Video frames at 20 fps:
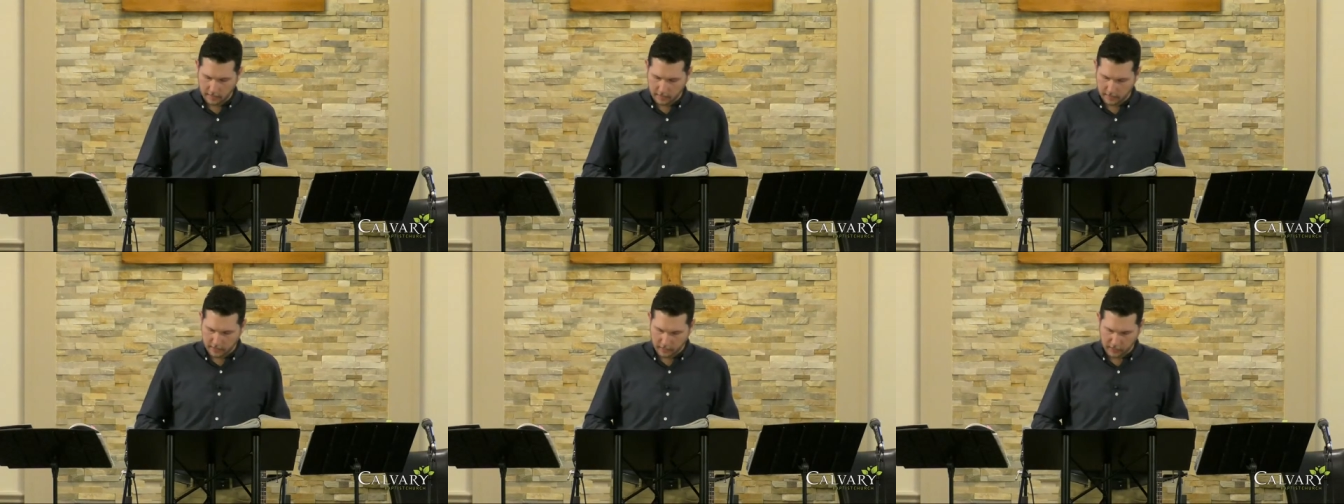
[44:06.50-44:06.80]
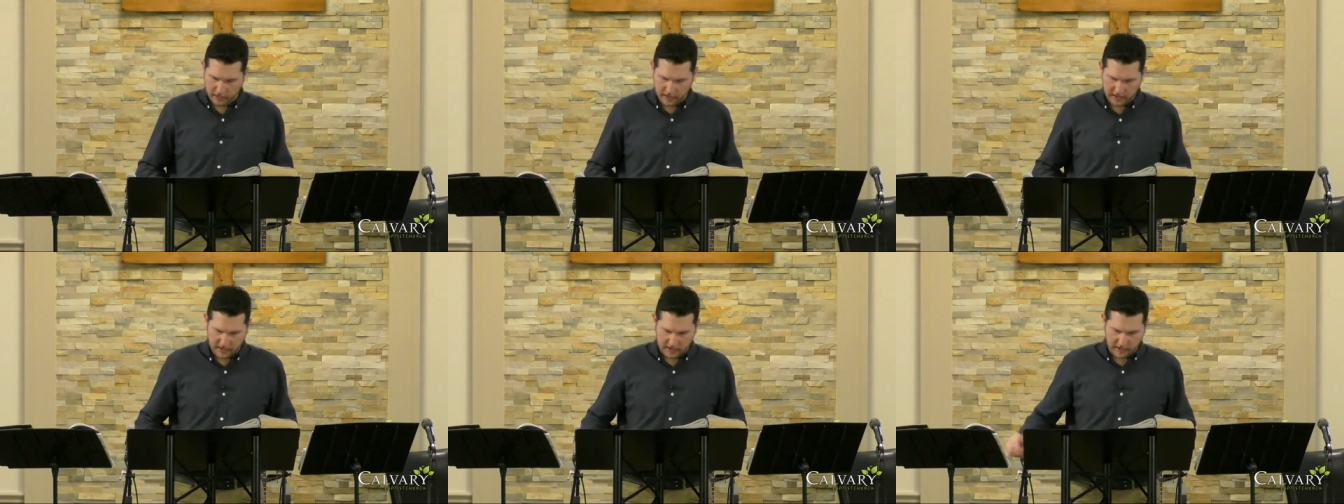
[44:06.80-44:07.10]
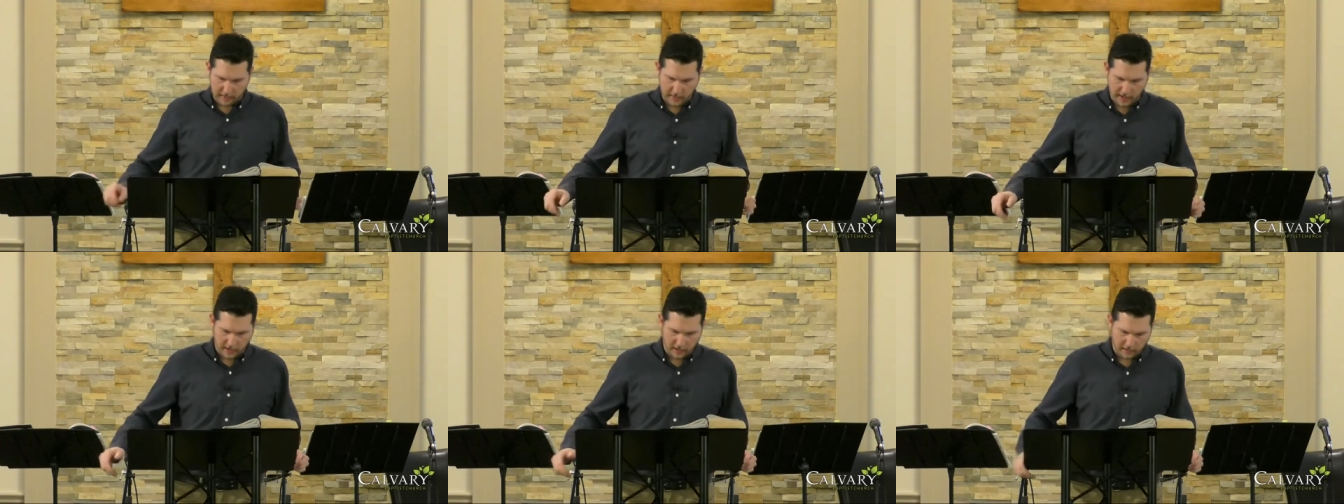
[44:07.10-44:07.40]
So, just
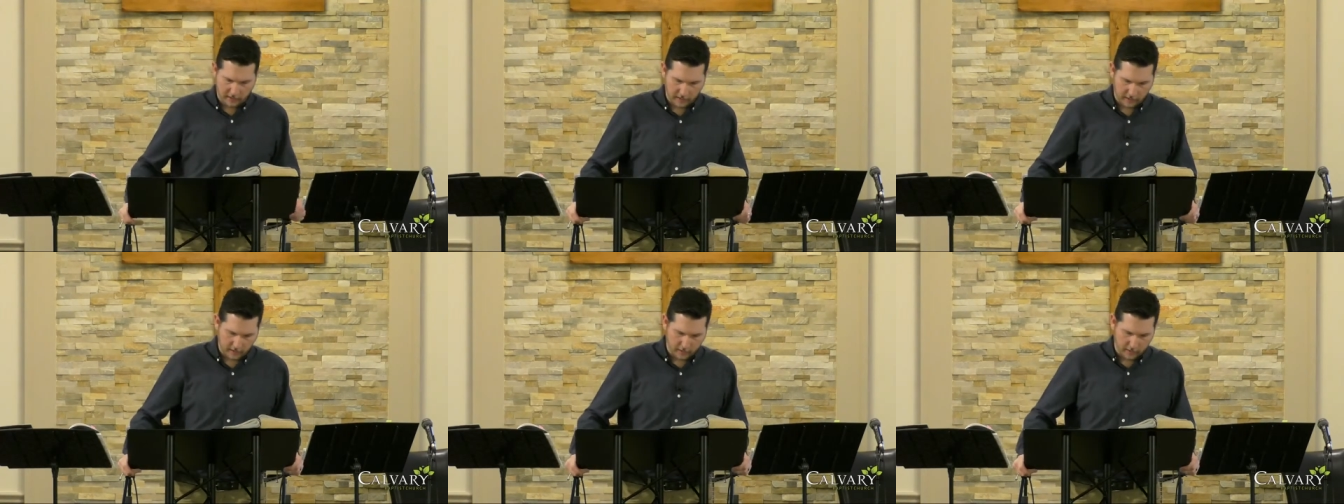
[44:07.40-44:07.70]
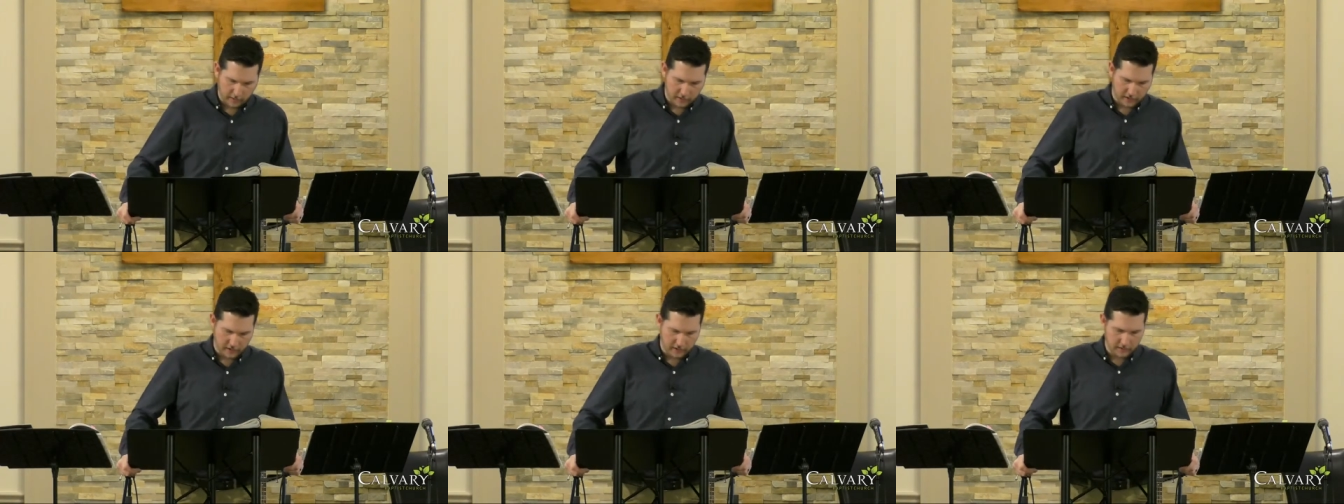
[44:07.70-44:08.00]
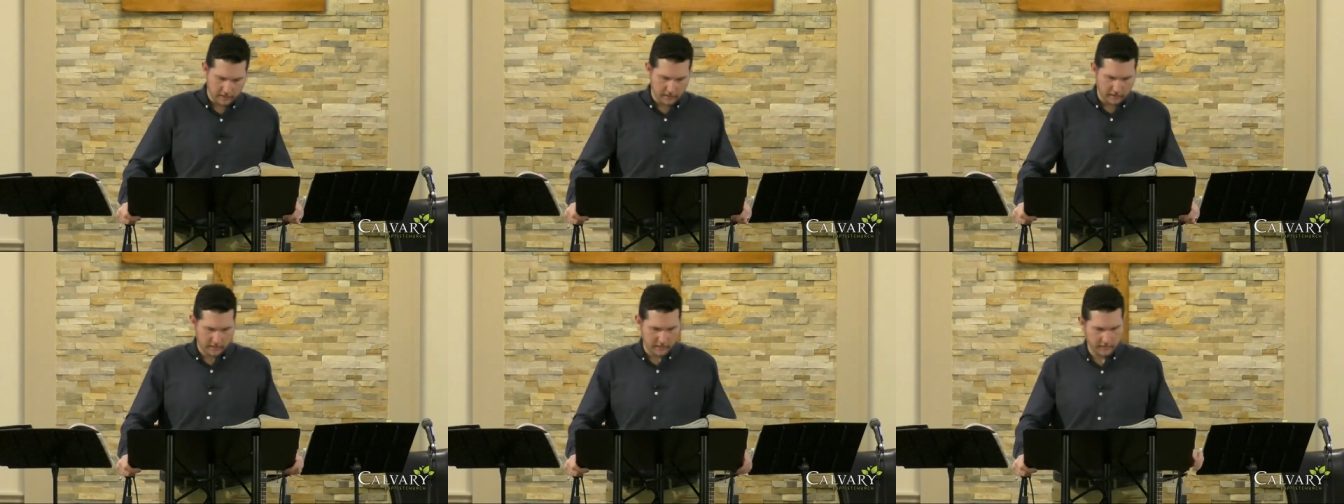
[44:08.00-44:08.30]
as a matter of
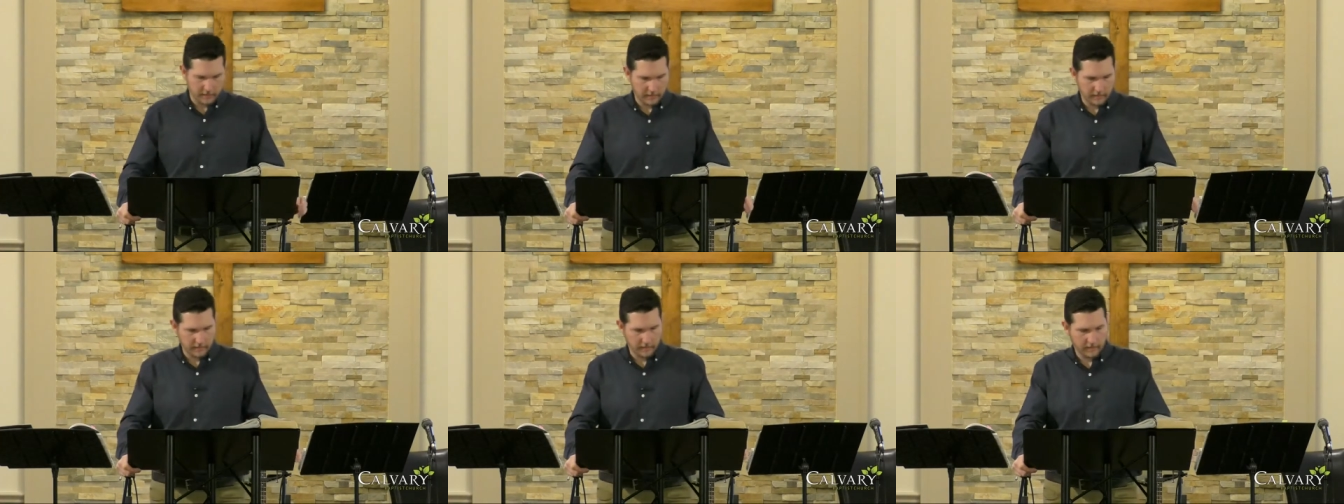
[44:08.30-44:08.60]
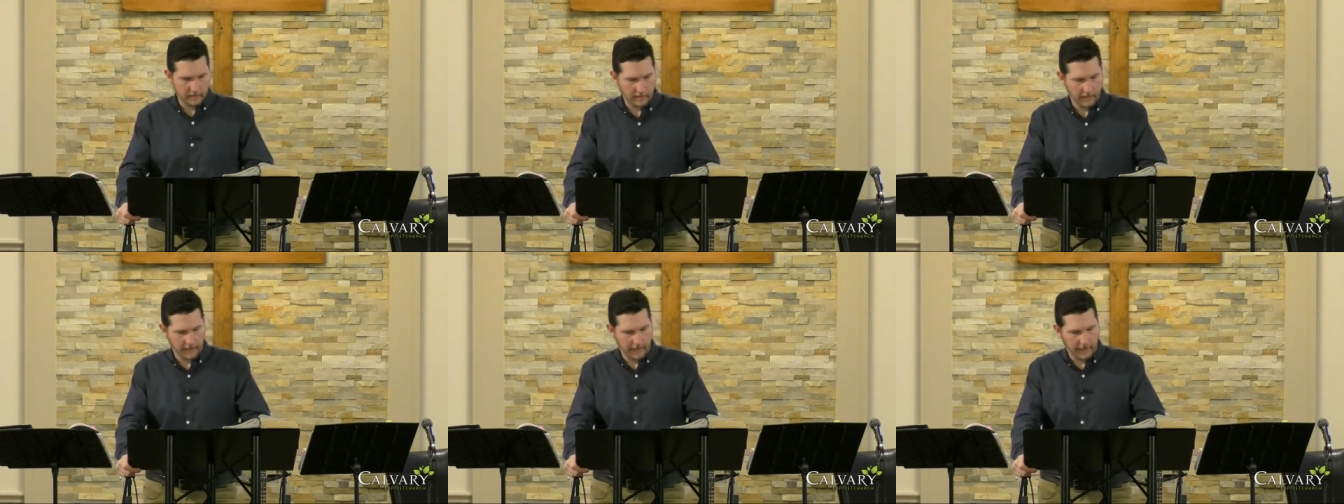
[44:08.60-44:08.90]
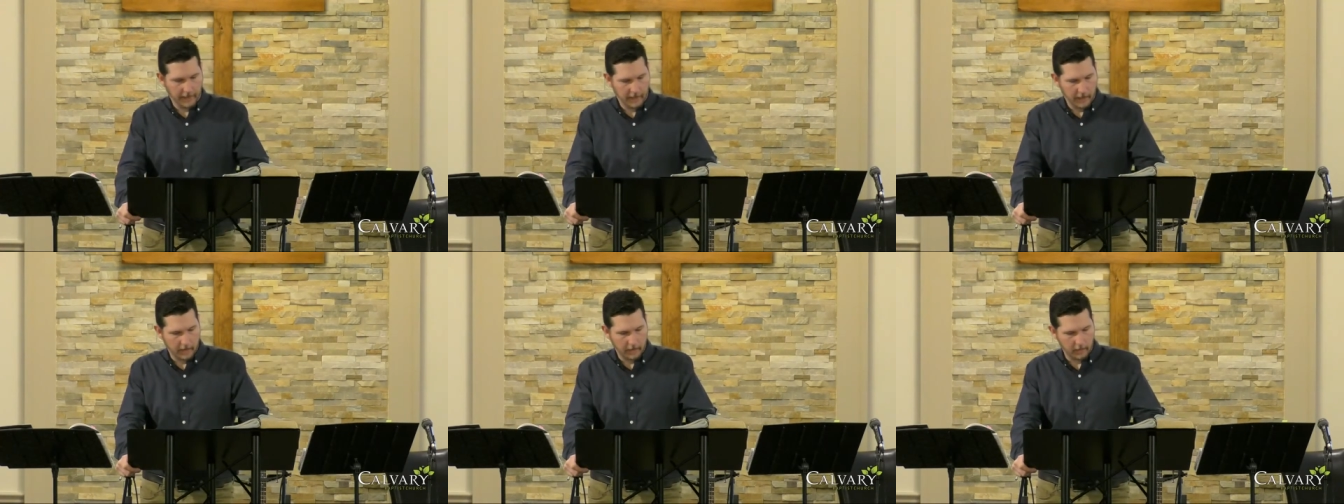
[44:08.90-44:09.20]
conclusion,
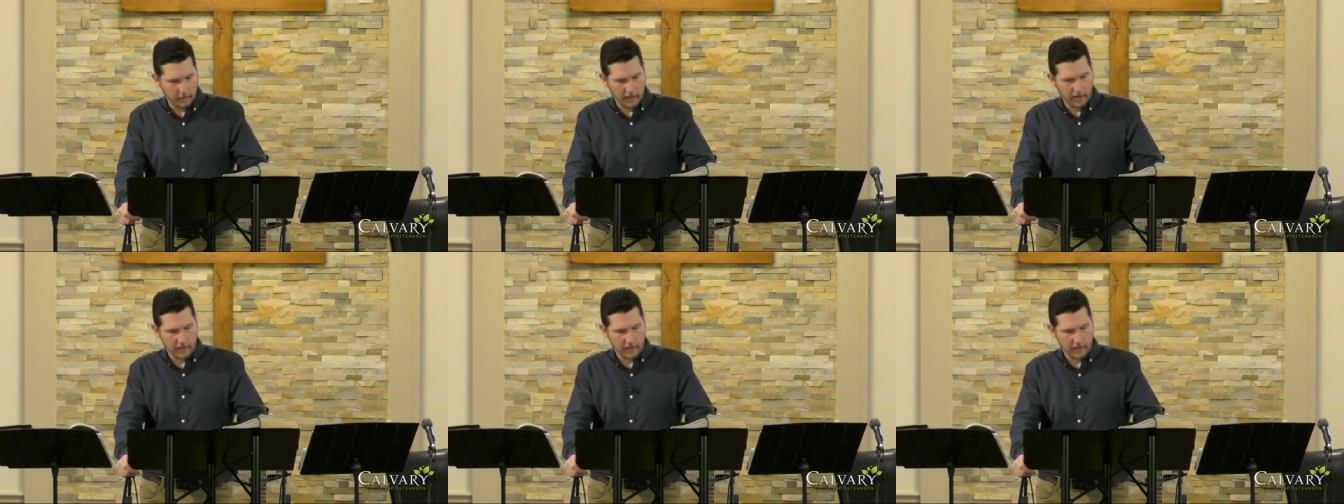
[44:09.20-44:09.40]
we'll